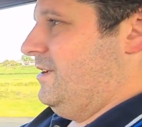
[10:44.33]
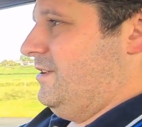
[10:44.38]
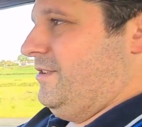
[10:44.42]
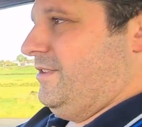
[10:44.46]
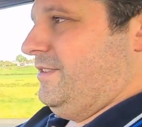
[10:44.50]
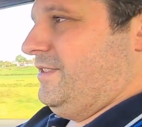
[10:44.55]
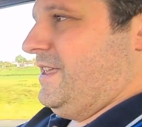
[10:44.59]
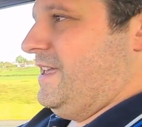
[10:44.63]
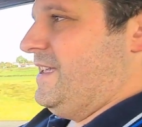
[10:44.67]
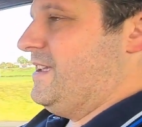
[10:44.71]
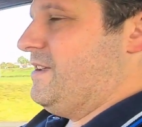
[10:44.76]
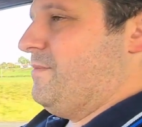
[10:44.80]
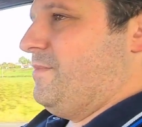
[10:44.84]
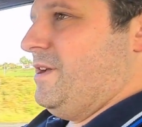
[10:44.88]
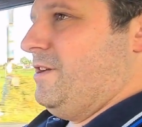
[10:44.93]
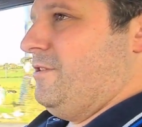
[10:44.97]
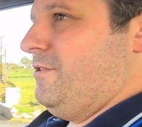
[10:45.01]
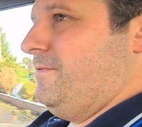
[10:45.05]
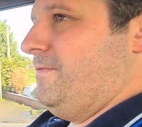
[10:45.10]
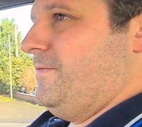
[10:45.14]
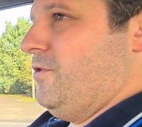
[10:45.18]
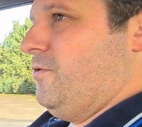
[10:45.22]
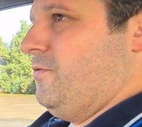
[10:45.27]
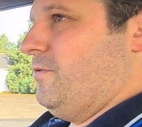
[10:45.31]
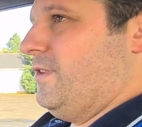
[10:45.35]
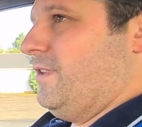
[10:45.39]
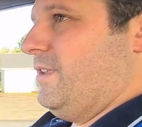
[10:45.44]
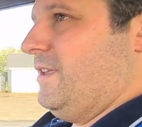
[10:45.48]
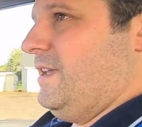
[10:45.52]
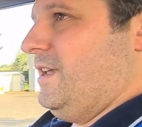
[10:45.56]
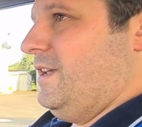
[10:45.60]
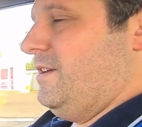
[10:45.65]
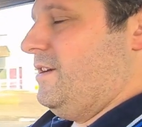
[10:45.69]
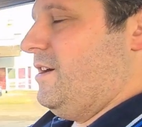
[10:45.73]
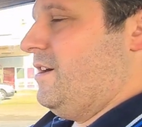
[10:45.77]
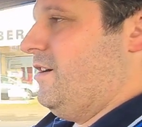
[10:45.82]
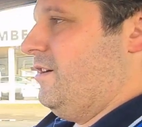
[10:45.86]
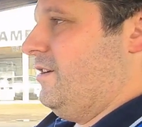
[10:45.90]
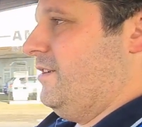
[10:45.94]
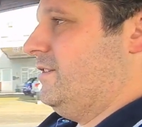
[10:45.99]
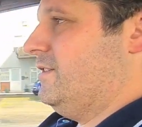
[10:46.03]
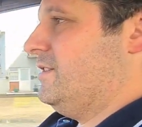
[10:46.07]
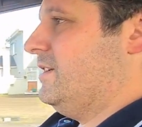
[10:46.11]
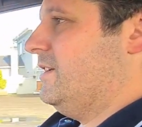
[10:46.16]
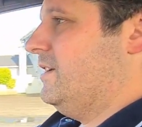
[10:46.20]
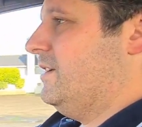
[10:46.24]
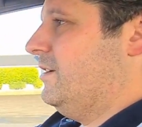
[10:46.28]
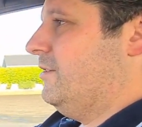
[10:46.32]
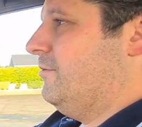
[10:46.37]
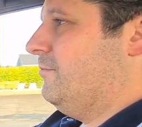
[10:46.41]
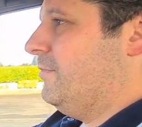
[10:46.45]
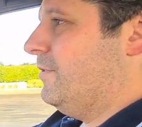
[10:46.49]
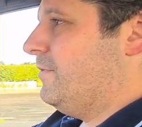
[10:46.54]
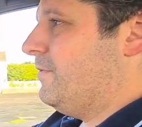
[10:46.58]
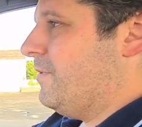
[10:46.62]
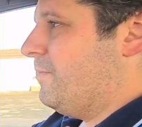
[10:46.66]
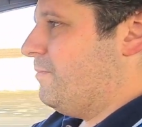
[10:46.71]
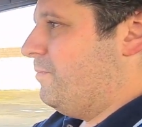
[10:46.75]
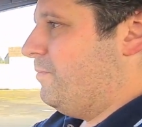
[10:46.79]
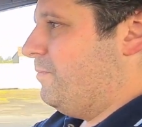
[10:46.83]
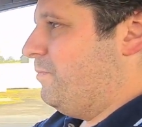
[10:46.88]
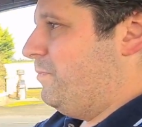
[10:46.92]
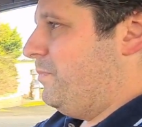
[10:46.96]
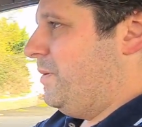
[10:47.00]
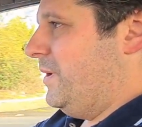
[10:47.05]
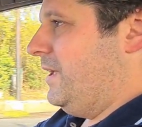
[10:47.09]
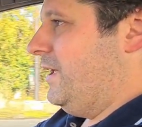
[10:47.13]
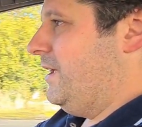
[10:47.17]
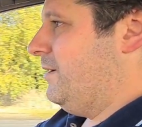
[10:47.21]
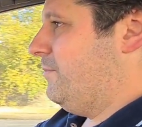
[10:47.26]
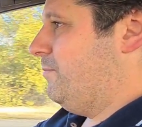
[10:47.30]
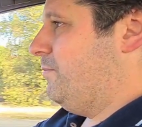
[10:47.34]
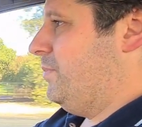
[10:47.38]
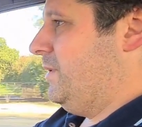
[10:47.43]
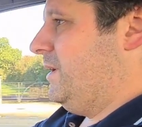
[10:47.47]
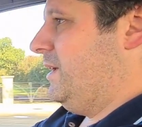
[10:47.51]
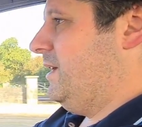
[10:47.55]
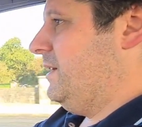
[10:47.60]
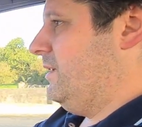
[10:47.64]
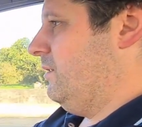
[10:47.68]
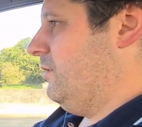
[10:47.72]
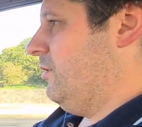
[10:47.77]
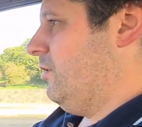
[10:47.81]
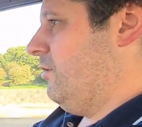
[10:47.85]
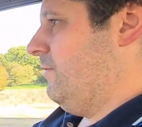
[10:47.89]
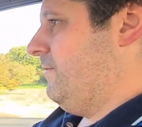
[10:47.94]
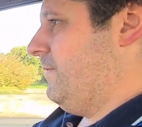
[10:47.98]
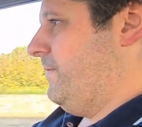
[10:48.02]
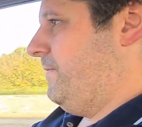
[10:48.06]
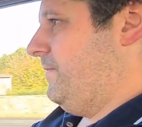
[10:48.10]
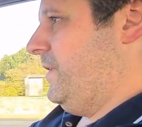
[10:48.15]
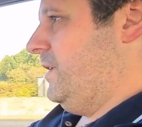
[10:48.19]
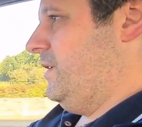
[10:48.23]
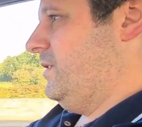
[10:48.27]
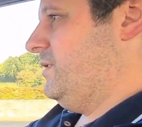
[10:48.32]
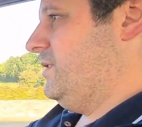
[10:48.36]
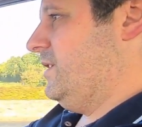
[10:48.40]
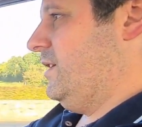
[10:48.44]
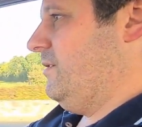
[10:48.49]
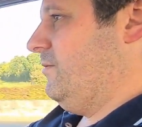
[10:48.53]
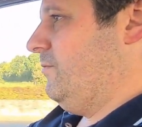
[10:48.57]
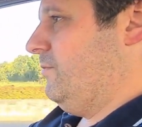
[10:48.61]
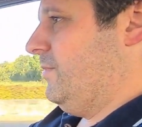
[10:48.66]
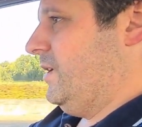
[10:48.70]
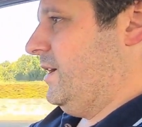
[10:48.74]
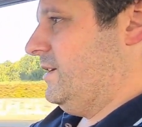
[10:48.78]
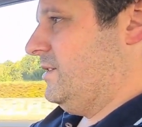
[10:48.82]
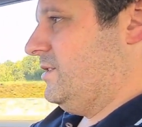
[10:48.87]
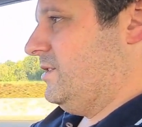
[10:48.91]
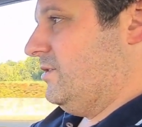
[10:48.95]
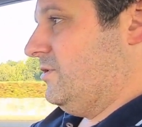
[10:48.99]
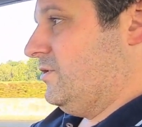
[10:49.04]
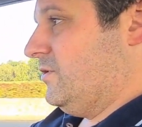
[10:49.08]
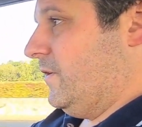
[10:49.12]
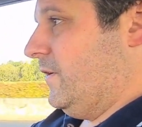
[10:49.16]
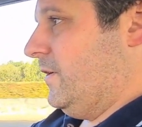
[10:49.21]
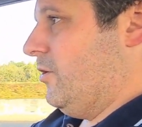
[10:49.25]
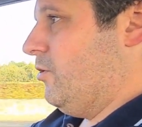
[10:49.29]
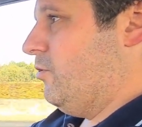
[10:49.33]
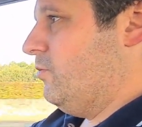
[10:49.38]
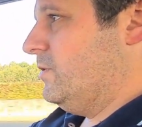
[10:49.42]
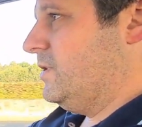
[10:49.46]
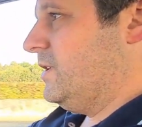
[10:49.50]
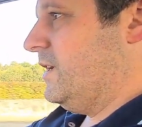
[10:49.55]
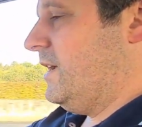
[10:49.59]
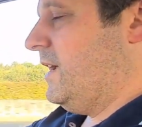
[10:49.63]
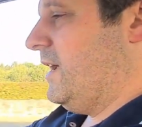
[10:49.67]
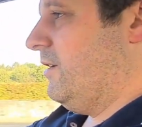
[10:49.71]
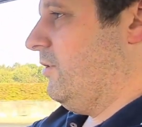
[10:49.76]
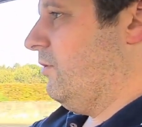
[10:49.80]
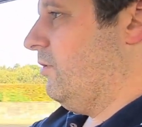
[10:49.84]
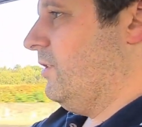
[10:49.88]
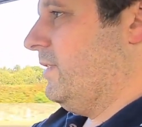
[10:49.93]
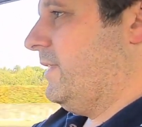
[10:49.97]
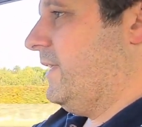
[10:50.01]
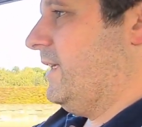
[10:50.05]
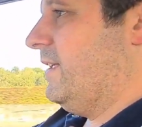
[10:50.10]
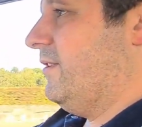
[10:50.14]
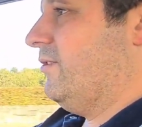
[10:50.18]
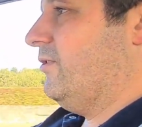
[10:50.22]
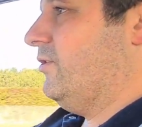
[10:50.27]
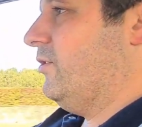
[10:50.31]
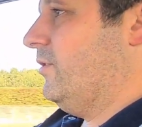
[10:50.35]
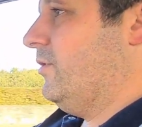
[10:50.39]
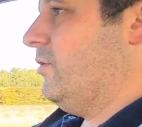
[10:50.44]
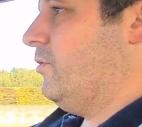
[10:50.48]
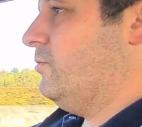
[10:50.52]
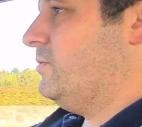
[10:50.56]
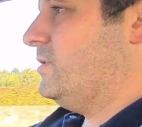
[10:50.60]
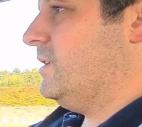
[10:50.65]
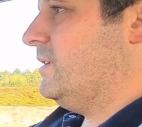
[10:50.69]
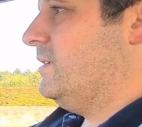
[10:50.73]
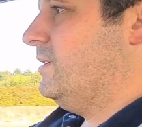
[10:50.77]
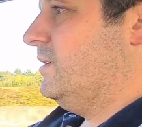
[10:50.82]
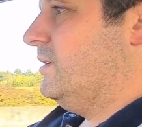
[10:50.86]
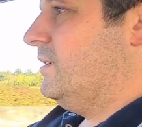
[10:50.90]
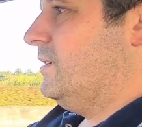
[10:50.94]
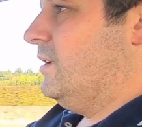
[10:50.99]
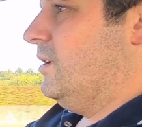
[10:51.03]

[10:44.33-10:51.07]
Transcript: So think about it, folks. In Ireland, we've a big love affinity with Toyota and all things Toyota.